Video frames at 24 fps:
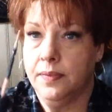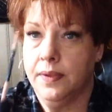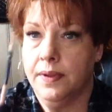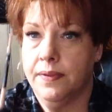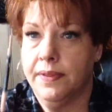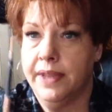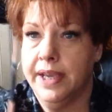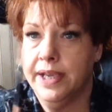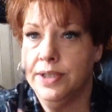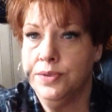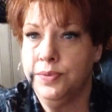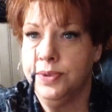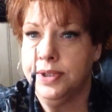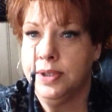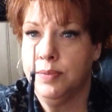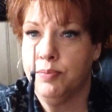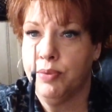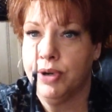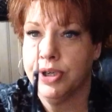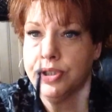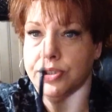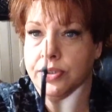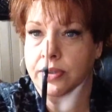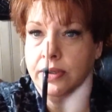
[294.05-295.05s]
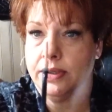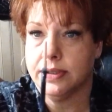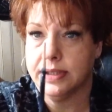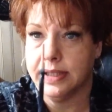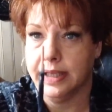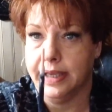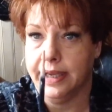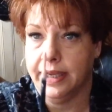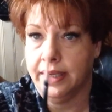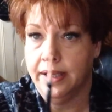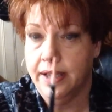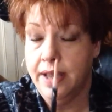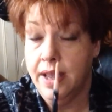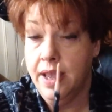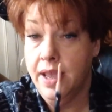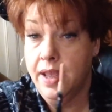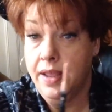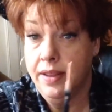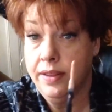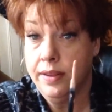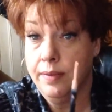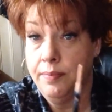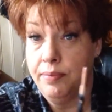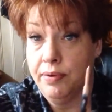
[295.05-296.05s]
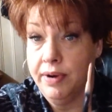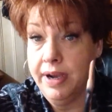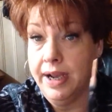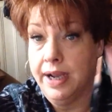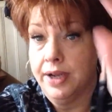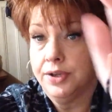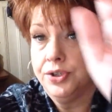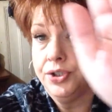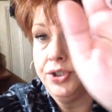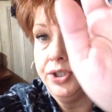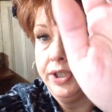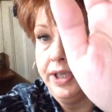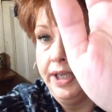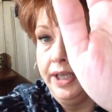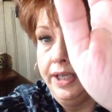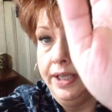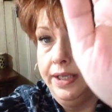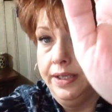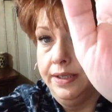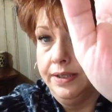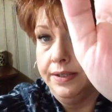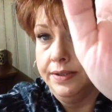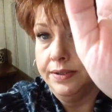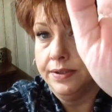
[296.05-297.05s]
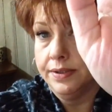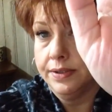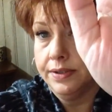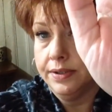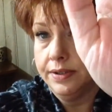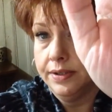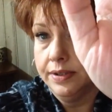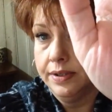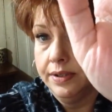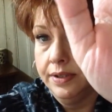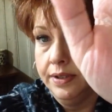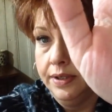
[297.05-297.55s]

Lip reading: there's what the brush looks like. The brush is